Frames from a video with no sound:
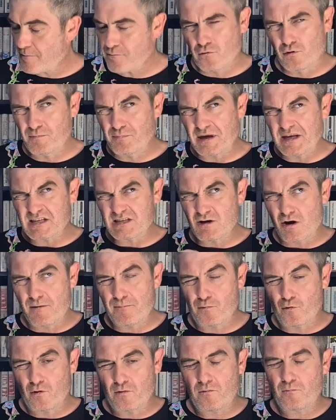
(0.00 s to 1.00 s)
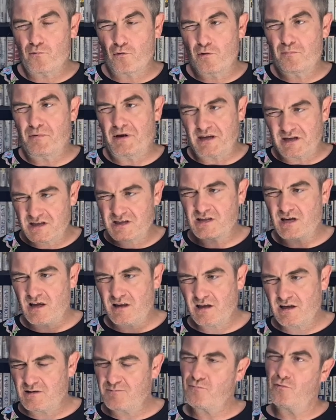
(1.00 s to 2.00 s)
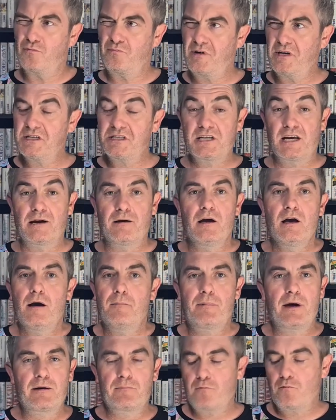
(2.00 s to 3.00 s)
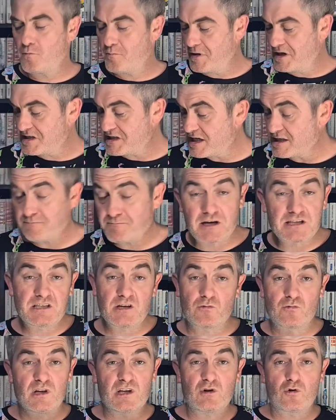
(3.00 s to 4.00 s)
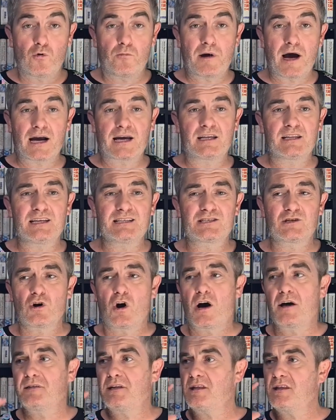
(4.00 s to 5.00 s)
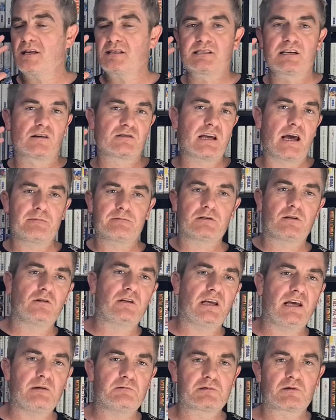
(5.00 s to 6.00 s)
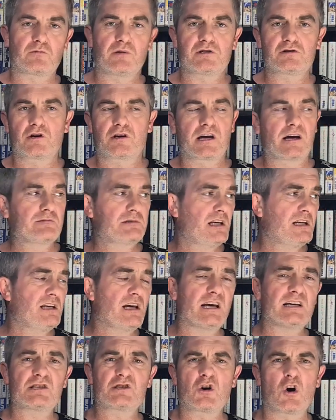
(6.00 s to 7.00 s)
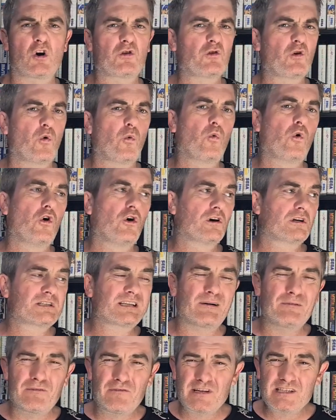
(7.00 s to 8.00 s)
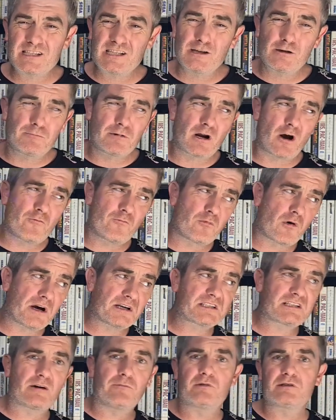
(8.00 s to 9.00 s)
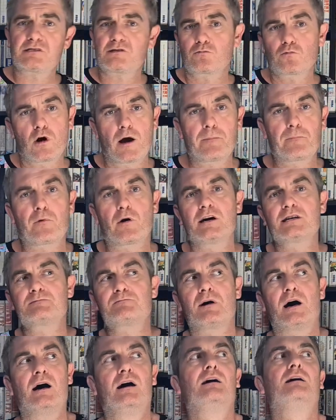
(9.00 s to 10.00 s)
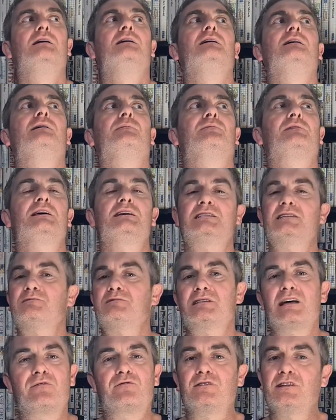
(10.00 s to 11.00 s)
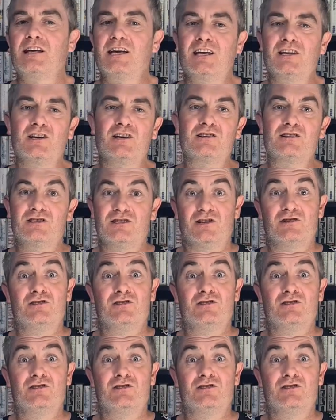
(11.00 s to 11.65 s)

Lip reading: Broad Beach. I think it's Broad Beach, yeah. Down in Broad Beach. It's basically a really cool market. There's a guy in there that sells absolutely heaps of retro games. He has got the work. Some of it's a little bit overpriced, some of it's the right price, but there's some stuff in there.